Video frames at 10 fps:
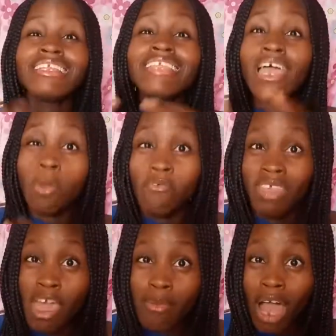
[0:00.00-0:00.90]
10 of
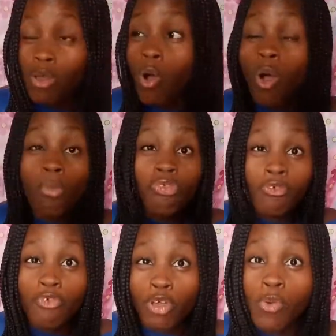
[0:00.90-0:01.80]
them cannot come
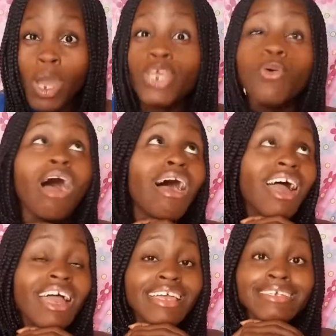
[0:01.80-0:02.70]
through for you when you are
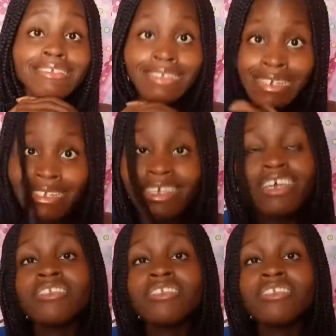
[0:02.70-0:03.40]
in need,